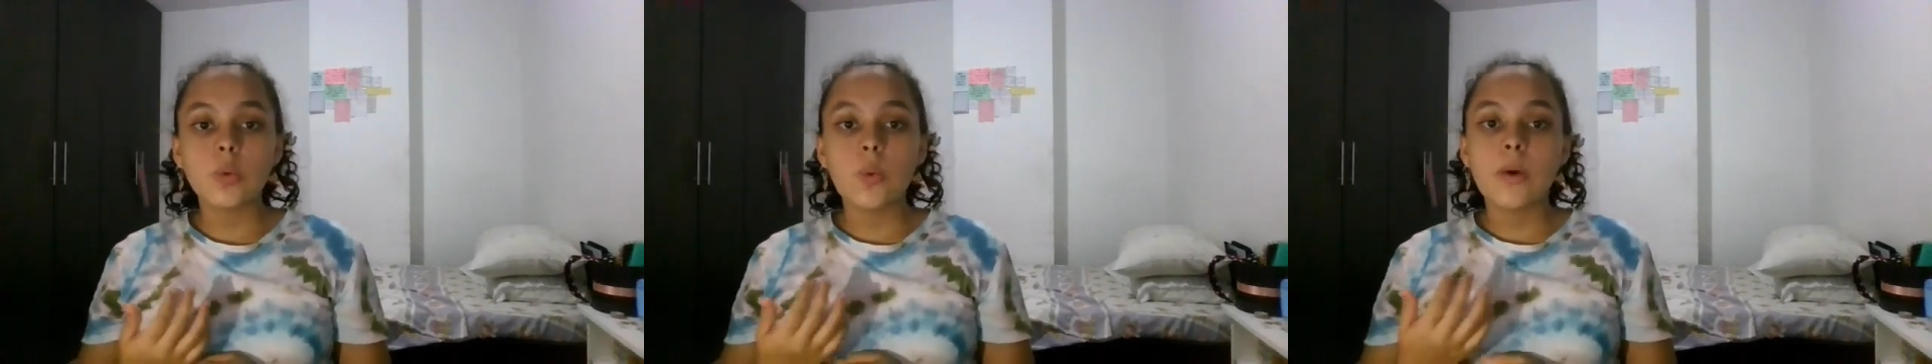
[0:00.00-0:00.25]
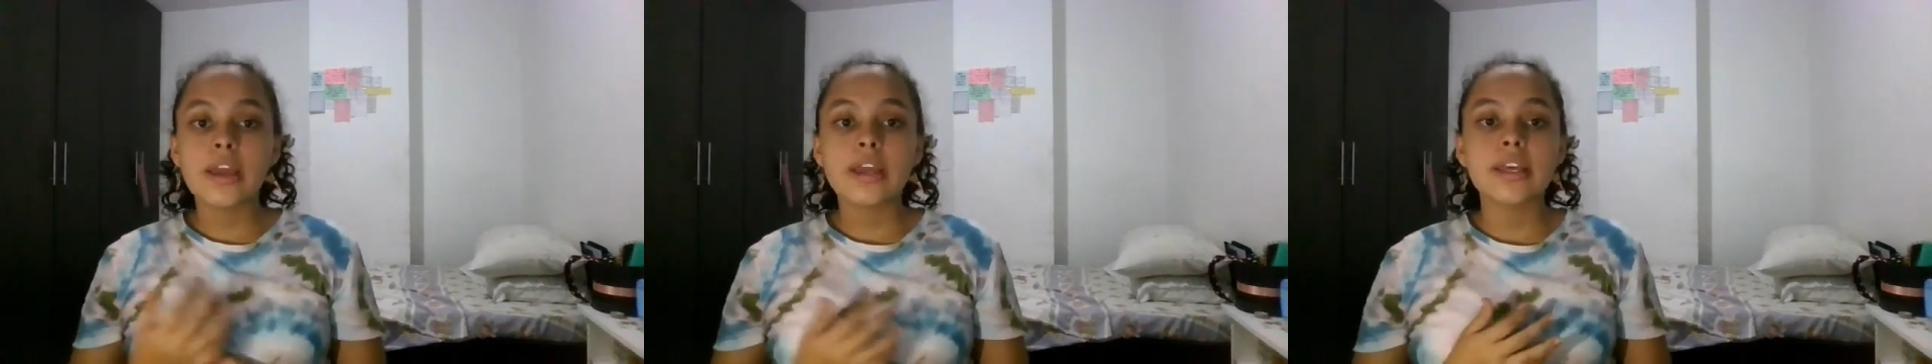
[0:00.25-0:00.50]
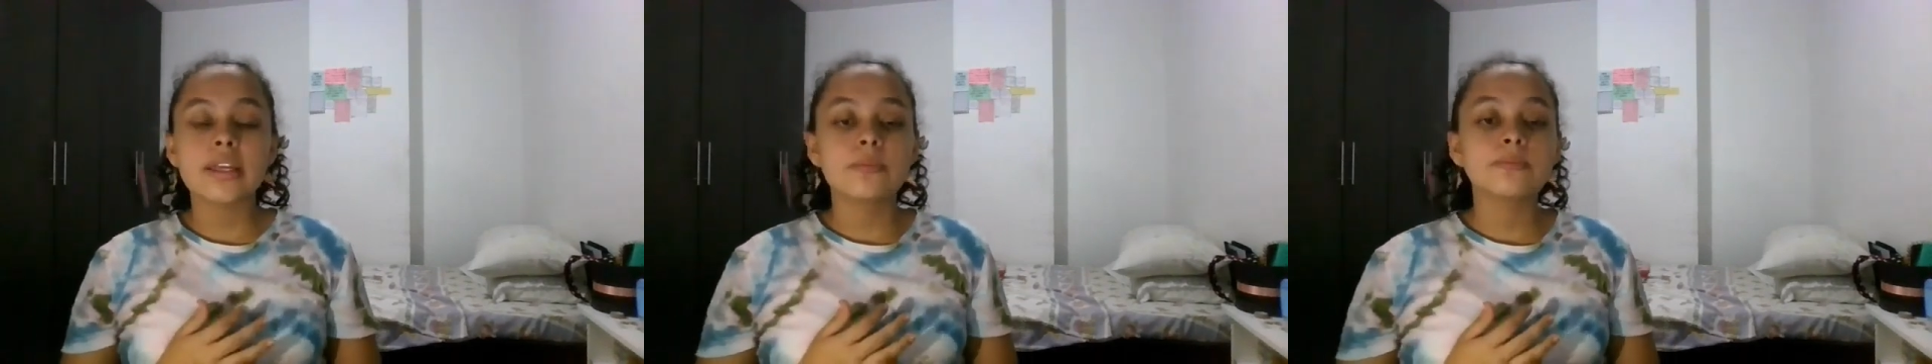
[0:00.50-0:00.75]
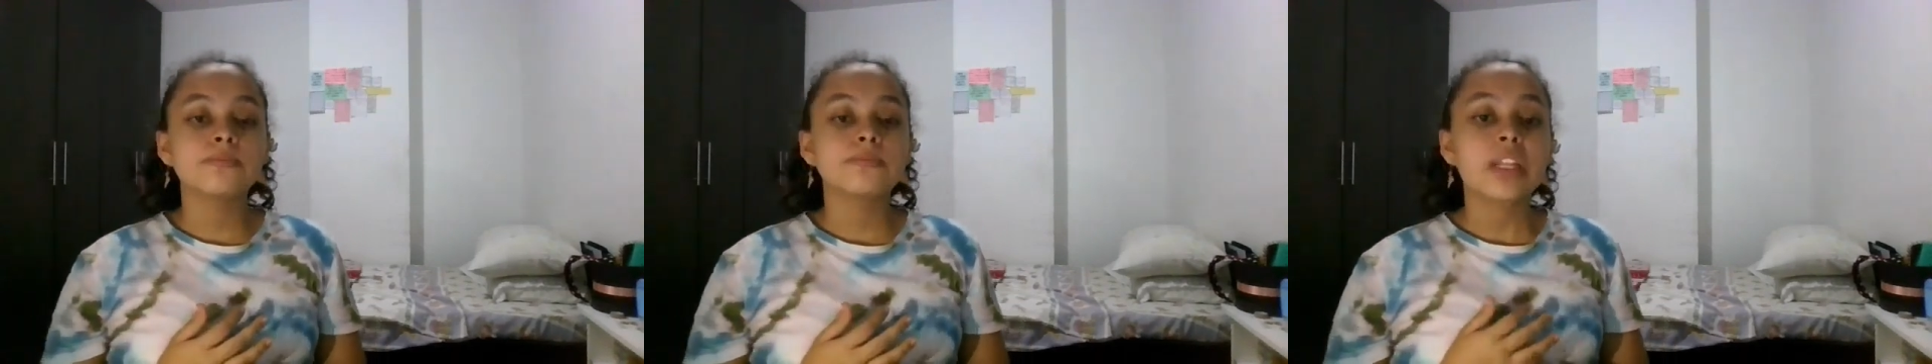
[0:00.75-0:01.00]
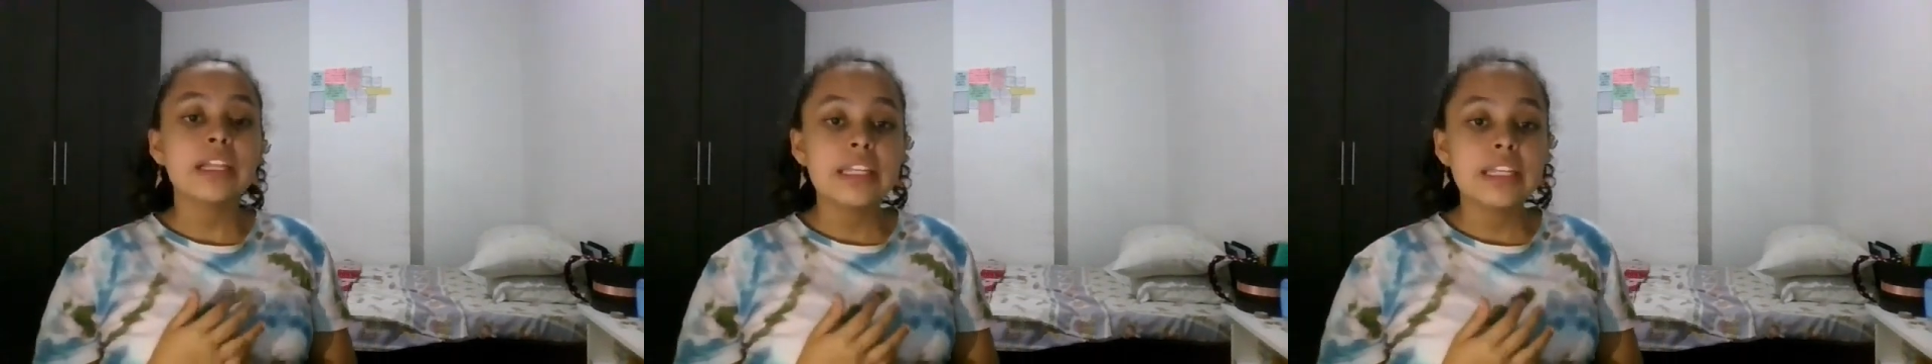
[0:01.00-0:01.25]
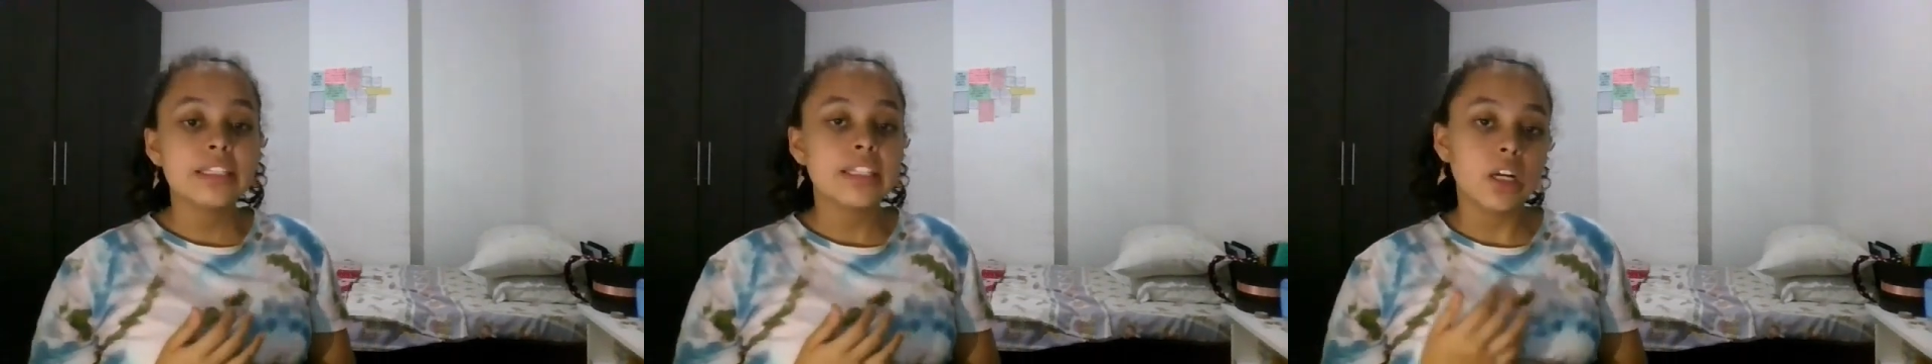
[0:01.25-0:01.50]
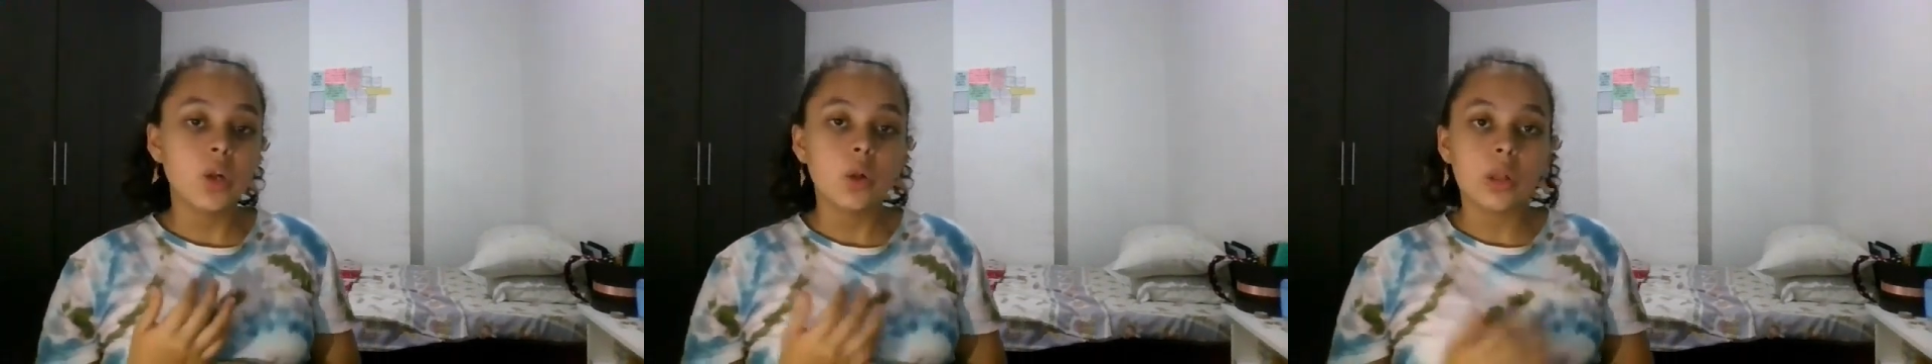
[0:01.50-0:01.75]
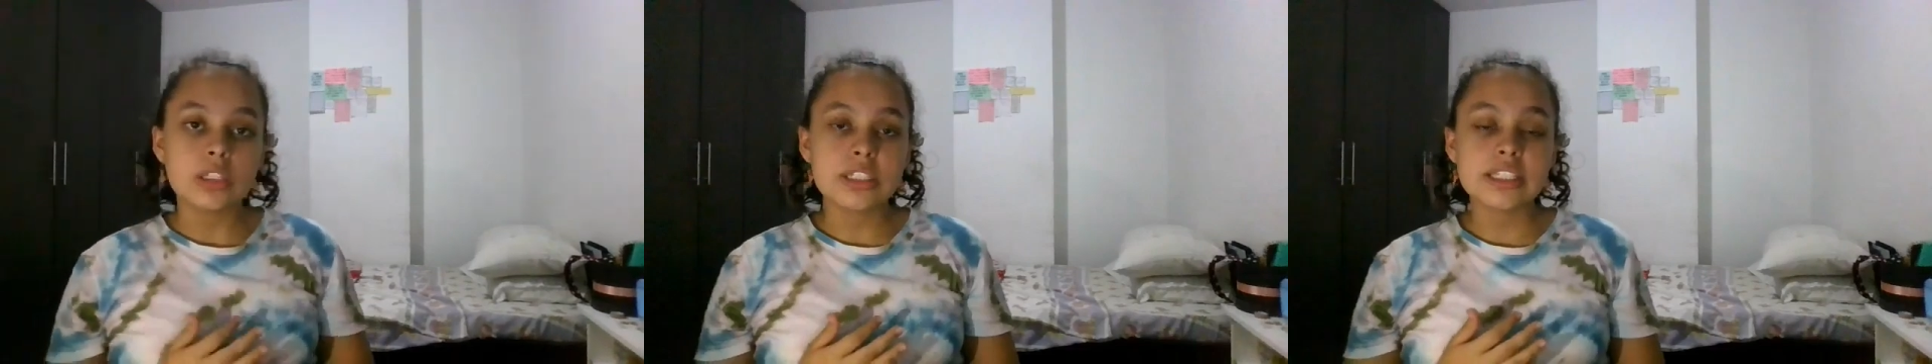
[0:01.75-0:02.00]
when Lita
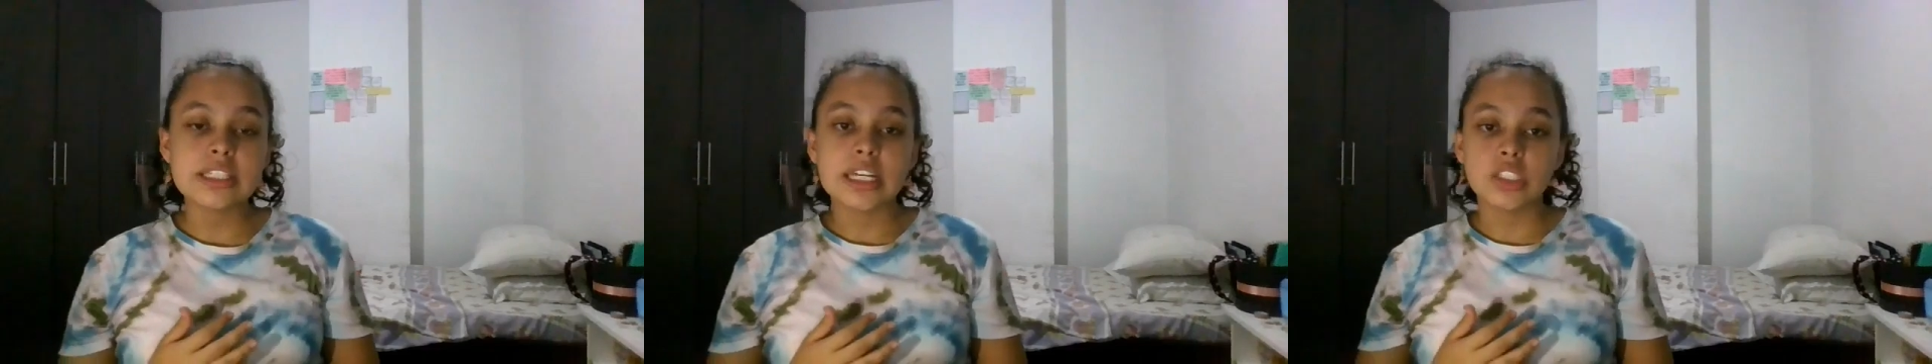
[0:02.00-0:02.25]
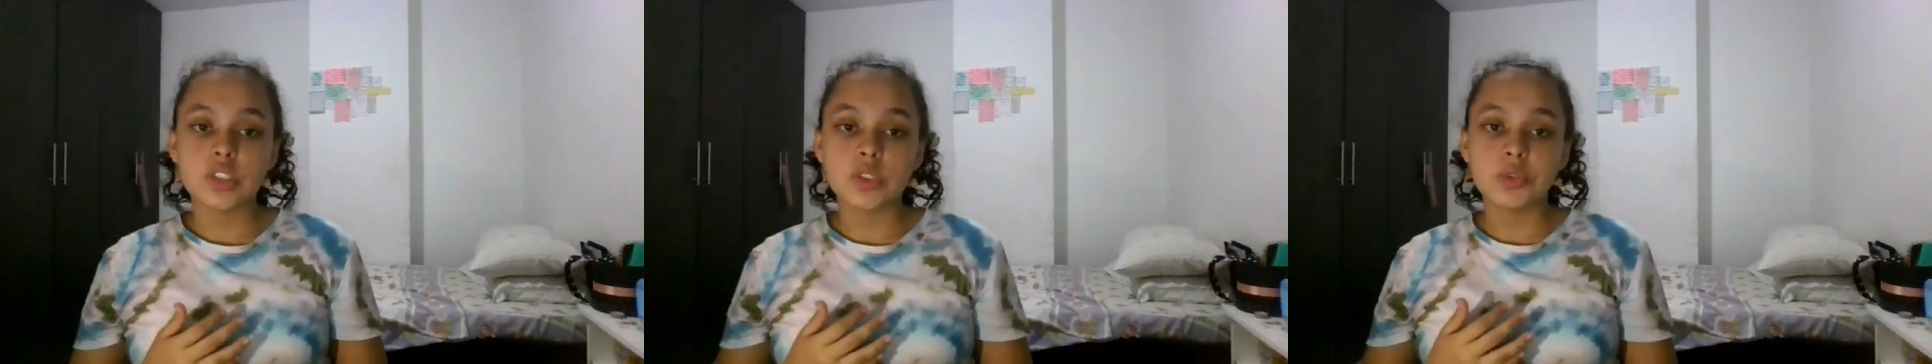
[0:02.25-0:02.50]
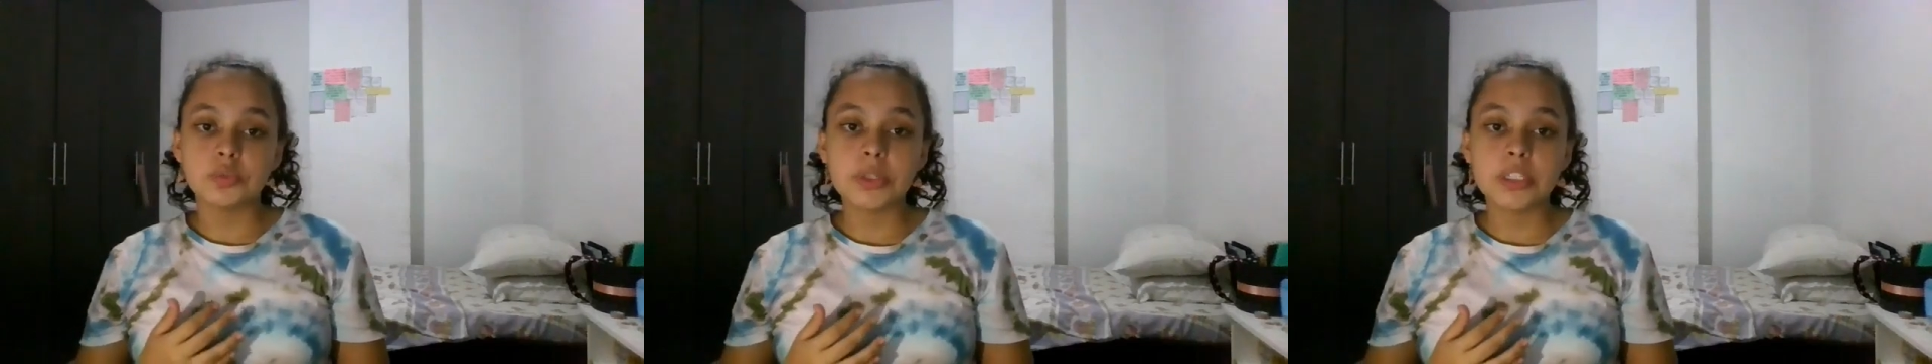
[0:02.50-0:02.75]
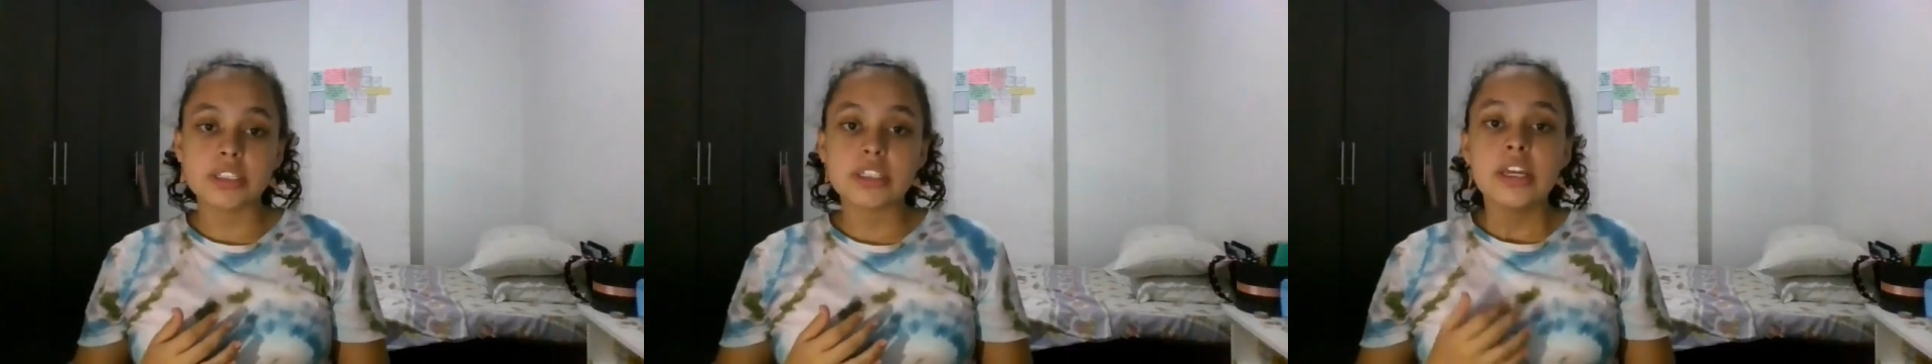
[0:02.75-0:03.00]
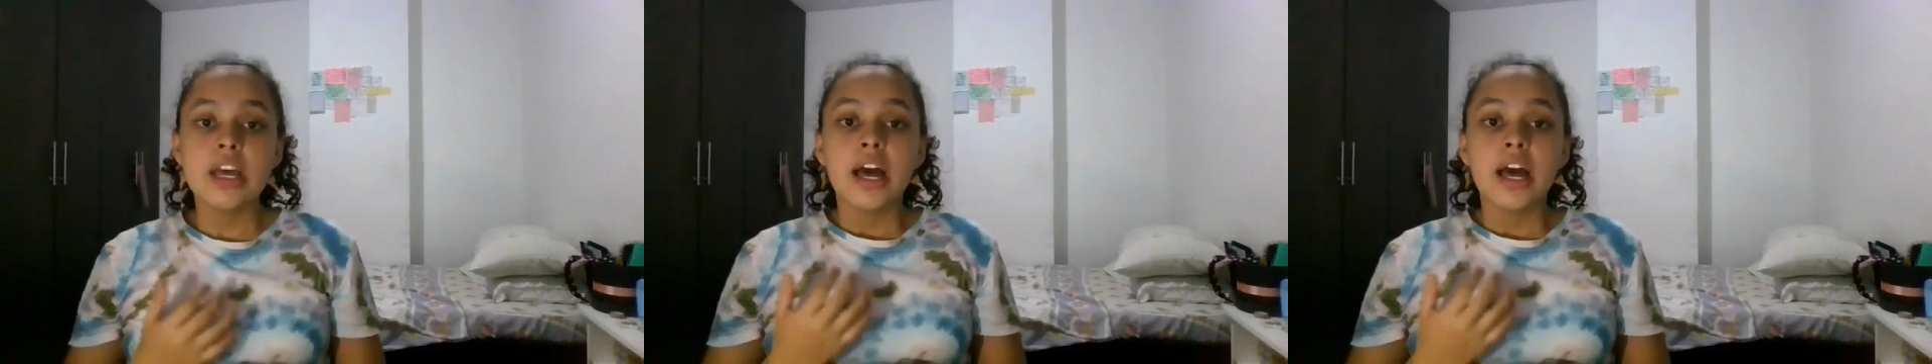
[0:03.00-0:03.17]
calls that to Pete,